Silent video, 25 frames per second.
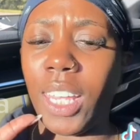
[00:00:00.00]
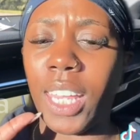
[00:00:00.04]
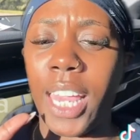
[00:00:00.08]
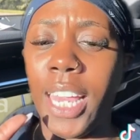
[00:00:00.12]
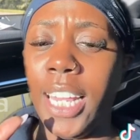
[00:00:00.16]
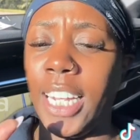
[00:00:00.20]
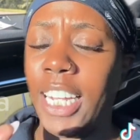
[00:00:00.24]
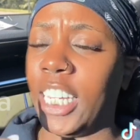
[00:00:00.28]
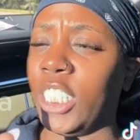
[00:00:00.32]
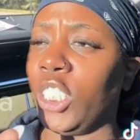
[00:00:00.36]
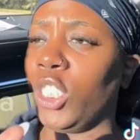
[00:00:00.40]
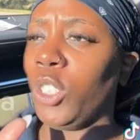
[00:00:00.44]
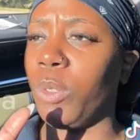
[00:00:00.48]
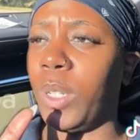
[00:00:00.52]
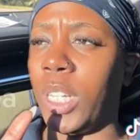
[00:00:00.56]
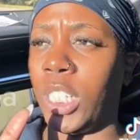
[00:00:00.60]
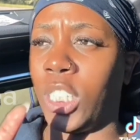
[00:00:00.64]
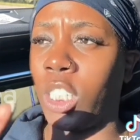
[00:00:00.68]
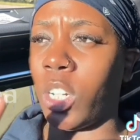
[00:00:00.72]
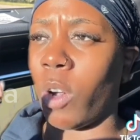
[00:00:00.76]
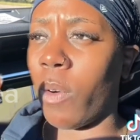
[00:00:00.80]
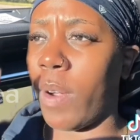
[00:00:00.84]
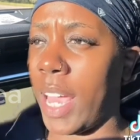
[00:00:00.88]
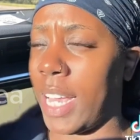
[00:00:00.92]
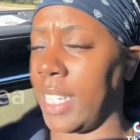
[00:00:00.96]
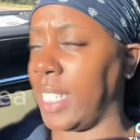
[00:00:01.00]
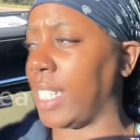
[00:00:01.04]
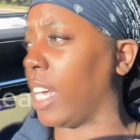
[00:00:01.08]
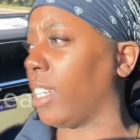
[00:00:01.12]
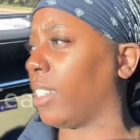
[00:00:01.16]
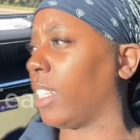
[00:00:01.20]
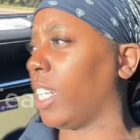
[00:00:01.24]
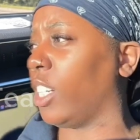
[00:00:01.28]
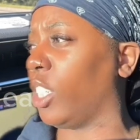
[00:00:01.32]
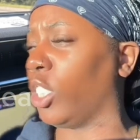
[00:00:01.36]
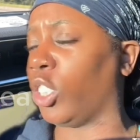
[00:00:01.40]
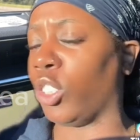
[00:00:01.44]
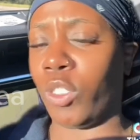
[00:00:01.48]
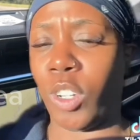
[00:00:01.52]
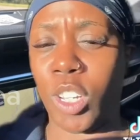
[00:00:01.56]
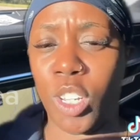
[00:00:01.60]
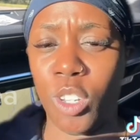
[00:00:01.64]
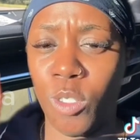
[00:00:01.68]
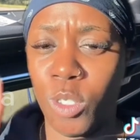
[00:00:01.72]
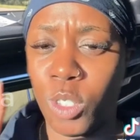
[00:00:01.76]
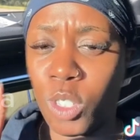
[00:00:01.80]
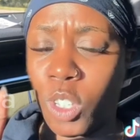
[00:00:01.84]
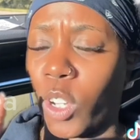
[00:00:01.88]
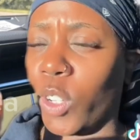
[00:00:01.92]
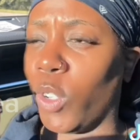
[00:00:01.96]
unless you get your ass out there in the street and you
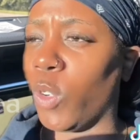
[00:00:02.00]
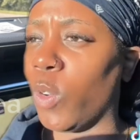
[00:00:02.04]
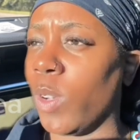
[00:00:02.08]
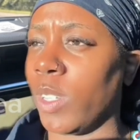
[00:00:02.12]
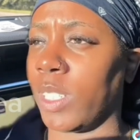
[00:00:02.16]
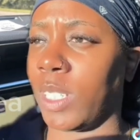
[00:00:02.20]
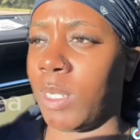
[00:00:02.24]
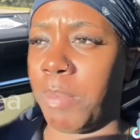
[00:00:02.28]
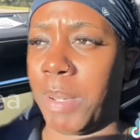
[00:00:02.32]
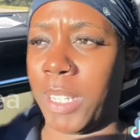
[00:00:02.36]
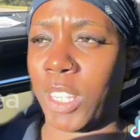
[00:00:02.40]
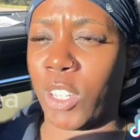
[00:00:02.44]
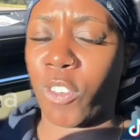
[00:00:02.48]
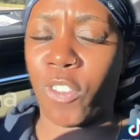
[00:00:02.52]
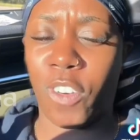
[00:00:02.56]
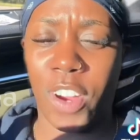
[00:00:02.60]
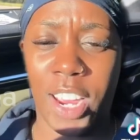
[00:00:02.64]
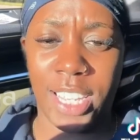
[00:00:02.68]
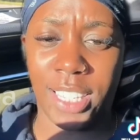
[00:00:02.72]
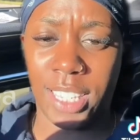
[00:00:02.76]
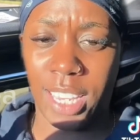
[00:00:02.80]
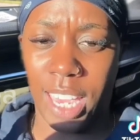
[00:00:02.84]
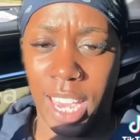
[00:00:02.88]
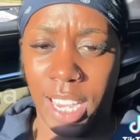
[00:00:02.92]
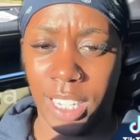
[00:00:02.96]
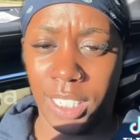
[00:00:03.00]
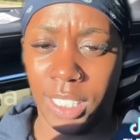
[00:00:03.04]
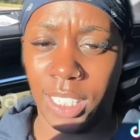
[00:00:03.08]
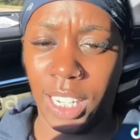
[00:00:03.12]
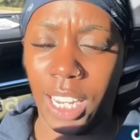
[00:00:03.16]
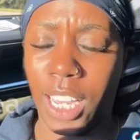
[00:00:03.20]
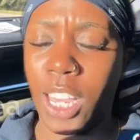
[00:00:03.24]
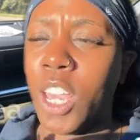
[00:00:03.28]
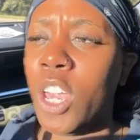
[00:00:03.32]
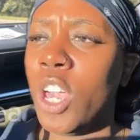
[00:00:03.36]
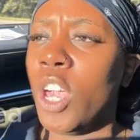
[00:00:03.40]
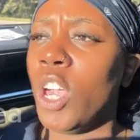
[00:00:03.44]
start doing some other crazy ass shit.